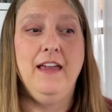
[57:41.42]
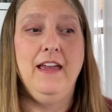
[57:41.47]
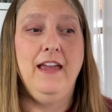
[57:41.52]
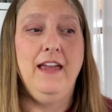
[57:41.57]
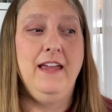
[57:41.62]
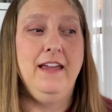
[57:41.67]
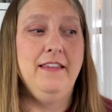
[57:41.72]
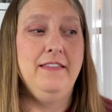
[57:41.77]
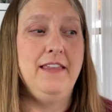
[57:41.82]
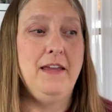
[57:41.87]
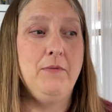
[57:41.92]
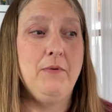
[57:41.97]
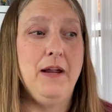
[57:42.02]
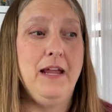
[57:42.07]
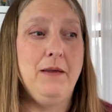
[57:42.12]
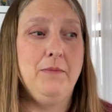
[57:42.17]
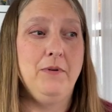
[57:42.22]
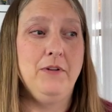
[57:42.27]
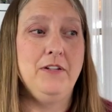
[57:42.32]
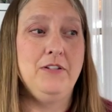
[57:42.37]
and they were
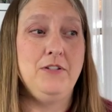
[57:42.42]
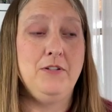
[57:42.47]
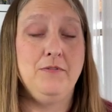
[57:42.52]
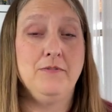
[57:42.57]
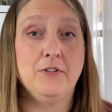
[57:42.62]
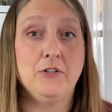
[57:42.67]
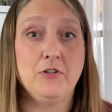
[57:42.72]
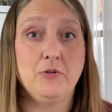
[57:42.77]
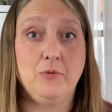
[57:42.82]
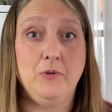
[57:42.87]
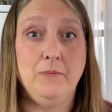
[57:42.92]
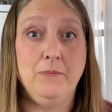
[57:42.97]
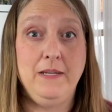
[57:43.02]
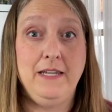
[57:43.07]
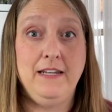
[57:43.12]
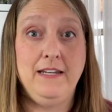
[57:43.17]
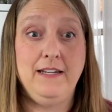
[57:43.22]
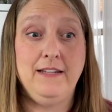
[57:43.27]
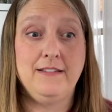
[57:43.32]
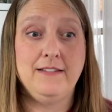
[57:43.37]
able to do virtual
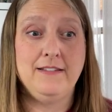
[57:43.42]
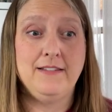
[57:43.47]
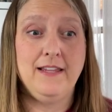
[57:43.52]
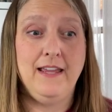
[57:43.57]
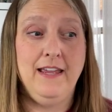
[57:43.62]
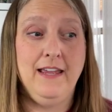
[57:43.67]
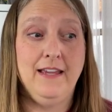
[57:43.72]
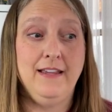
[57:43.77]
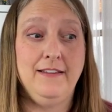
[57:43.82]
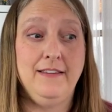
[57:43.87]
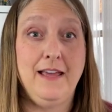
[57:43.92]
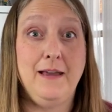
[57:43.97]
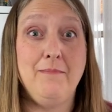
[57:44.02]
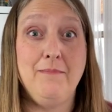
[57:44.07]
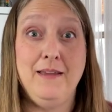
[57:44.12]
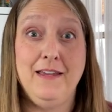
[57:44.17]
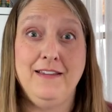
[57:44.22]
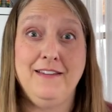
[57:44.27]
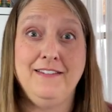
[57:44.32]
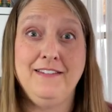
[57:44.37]
meetings. And that
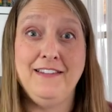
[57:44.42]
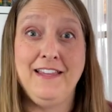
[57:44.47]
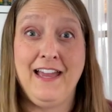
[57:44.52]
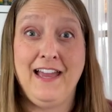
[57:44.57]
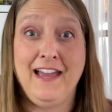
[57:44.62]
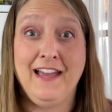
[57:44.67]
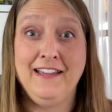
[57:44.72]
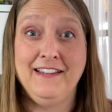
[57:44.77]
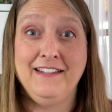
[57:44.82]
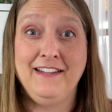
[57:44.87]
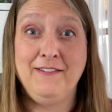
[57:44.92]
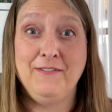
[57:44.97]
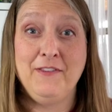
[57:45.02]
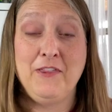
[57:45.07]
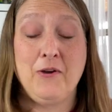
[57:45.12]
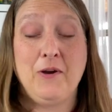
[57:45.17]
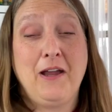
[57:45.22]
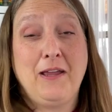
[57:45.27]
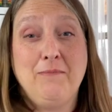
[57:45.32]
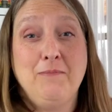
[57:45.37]
meant that even
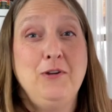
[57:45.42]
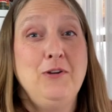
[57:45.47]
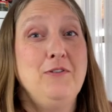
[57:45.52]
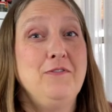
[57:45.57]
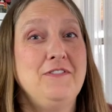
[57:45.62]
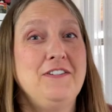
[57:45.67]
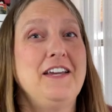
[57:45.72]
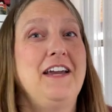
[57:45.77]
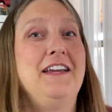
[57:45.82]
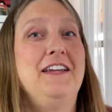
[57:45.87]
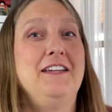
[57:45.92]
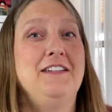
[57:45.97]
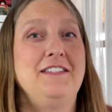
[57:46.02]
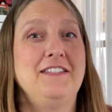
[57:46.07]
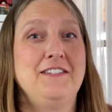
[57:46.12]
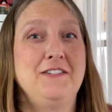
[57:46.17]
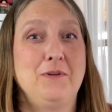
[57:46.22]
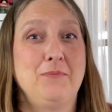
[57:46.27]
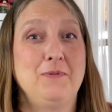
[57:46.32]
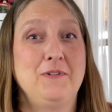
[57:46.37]
though I'd moved, I could
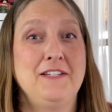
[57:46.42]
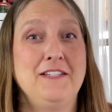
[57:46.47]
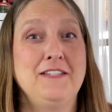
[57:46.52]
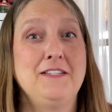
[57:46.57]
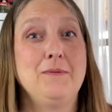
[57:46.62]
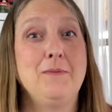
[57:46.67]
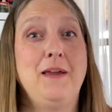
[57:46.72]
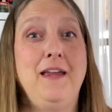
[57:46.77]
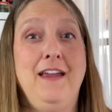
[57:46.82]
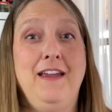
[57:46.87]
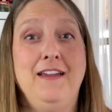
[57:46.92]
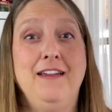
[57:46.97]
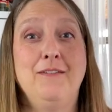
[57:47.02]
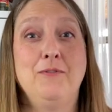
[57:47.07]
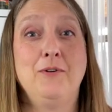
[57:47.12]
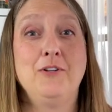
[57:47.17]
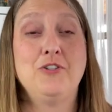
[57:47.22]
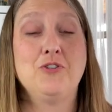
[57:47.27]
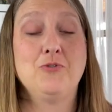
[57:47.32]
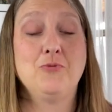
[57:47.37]
still participate,
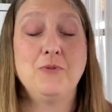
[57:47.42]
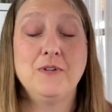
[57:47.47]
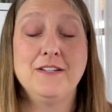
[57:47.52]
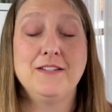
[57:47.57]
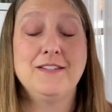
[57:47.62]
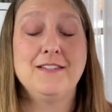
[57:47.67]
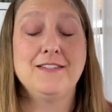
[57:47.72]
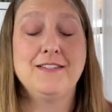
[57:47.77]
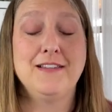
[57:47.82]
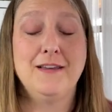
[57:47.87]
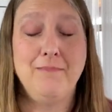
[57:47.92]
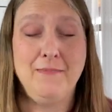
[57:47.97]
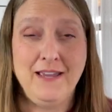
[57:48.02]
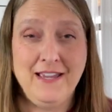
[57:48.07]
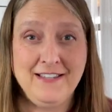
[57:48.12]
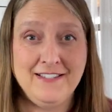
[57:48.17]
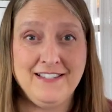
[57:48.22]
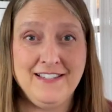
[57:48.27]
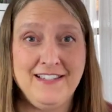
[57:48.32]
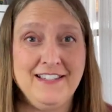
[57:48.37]
which was
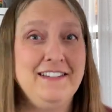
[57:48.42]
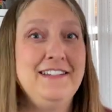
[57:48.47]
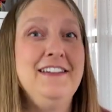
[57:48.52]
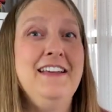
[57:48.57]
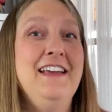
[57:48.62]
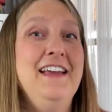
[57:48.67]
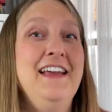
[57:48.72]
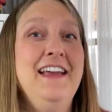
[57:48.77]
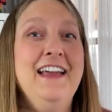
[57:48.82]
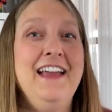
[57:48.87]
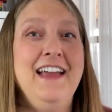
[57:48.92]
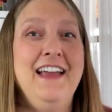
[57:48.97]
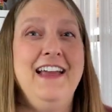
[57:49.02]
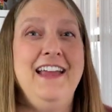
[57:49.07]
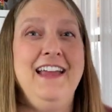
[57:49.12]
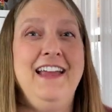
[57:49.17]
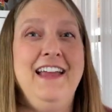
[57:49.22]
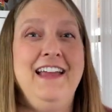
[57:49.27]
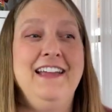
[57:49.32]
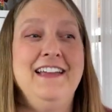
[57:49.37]
amazing.
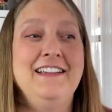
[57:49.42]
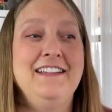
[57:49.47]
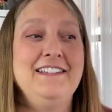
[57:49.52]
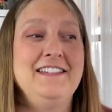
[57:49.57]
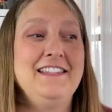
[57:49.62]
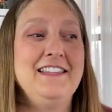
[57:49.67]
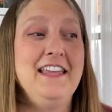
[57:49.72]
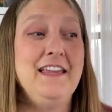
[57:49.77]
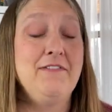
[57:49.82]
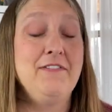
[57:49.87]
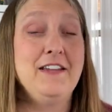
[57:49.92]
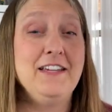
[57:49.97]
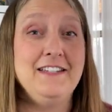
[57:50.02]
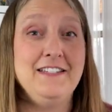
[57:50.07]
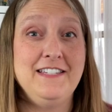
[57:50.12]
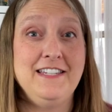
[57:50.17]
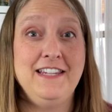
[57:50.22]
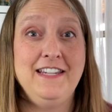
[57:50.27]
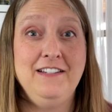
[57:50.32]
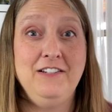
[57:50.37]
And they've
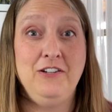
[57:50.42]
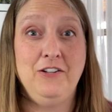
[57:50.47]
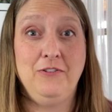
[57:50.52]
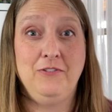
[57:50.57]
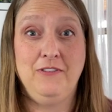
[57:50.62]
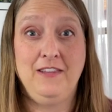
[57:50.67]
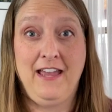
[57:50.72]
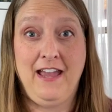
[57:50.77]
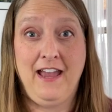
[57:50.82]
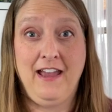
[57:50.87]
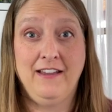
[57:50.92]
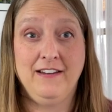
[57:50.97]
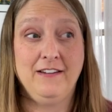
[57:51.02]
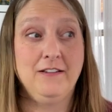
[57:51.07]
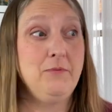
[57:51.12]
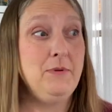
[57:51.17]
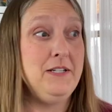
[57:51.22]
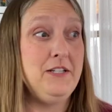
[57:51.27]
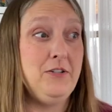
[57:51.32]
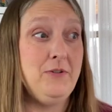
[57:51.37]
continued that.
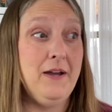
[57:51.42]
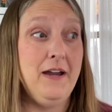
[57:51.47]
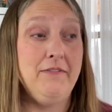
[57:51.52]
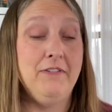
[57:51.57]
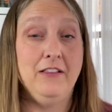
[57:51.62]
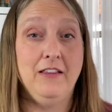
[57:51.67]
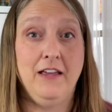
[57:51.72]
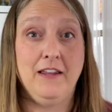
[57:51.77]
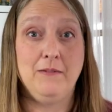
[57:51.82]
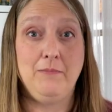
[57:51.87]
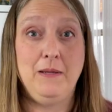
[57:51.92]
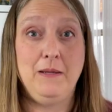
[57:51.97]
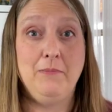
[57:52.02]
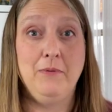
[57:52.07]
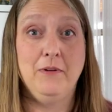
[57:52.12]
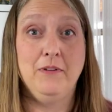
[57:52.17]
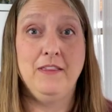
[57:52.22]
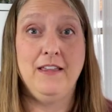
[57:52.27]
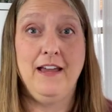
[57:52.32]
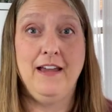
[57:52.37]
We do have a lot of
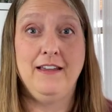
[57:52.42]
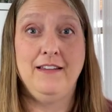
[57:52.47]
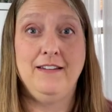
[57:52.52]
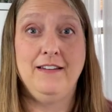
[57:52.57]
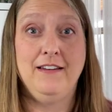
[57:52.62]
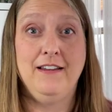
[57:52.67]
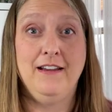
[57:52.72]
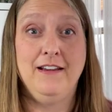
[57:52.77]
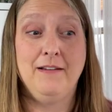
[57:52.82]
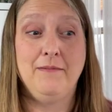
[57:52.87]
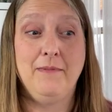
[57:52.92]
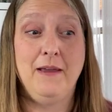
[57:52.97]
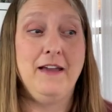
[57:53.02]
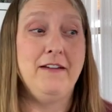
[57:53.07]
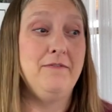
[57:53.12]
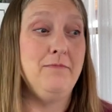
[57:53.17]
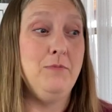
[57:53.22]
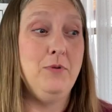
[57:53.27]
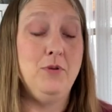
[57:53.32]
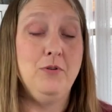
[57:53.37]
people that
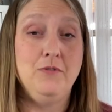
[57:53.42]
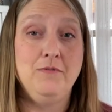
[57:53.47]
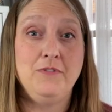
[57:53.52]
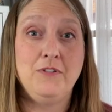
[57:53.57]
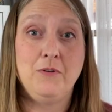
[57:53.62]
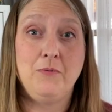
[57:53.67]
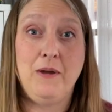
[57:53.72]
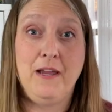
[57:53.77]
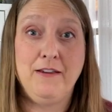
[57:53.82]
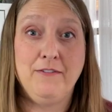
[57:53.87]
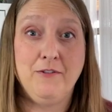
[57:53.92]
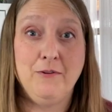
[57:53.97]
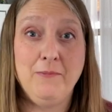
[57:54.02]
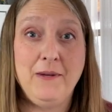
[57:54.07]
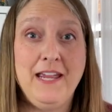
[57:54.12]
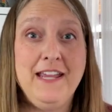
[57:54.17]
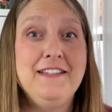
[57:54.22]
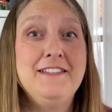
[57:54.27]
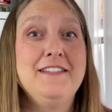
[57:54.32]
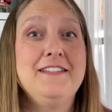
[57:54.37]
have moved away from
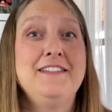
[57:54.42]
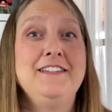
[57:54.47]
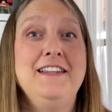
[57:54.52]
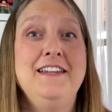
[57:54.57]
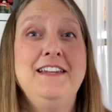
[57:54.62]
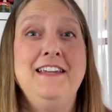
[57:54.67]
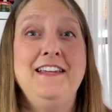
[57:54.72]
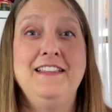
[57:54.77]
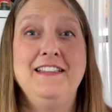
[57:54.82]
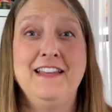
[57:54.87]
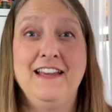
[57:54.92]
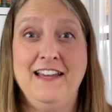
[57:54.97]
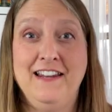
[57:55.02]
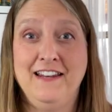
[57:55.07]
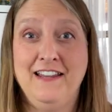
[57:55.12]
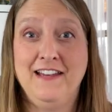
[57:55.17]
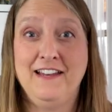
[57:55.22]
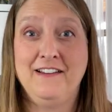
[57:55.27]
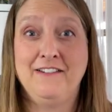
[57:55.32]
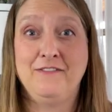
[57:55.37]
Kansas City that
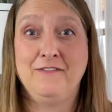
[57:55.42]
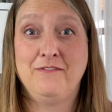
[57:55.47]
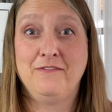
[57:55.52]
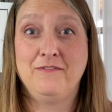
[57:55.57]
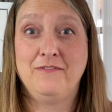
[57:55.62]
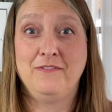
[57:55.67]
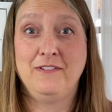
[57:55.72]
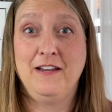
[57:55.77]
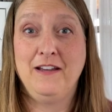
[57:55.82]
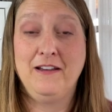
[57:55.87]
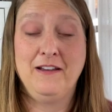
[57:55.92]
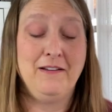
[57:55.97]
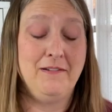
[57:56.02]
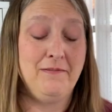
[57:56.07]
have,